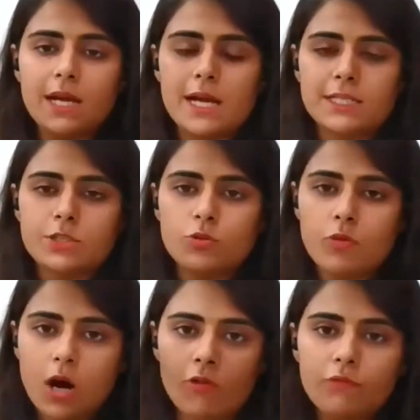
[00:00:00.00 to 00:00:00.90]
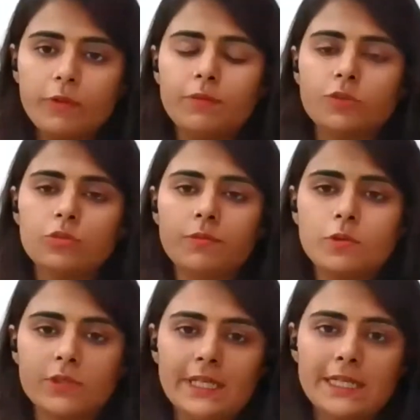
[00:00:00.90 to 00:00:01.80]
as to how we should
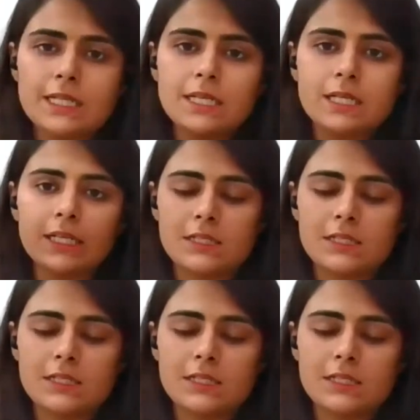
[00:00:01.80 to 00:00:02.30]
proceed in a